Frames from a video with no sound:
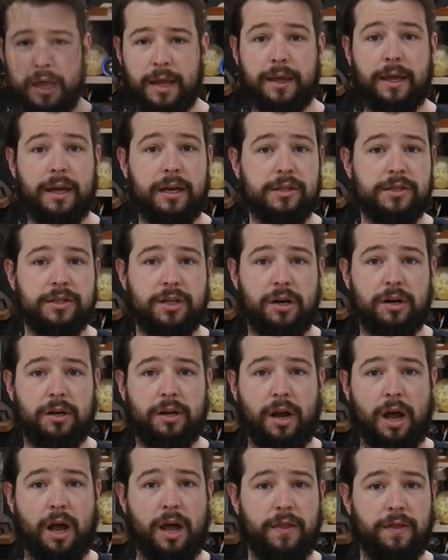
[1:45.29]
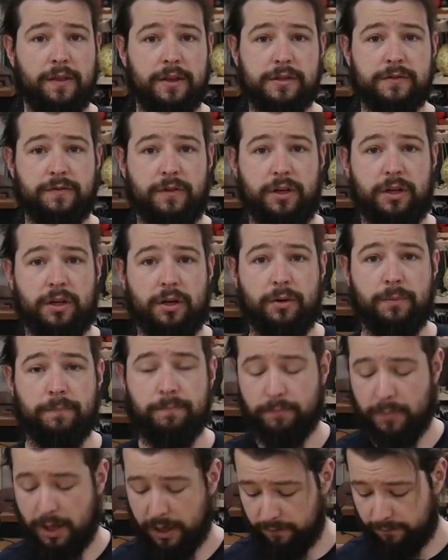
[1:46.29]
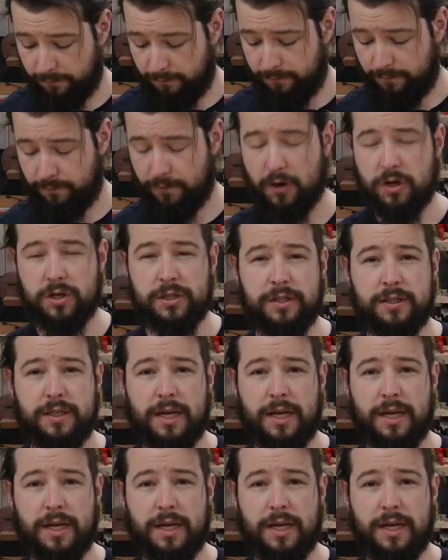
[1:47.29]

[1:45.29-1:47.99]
Getting started on this video, my first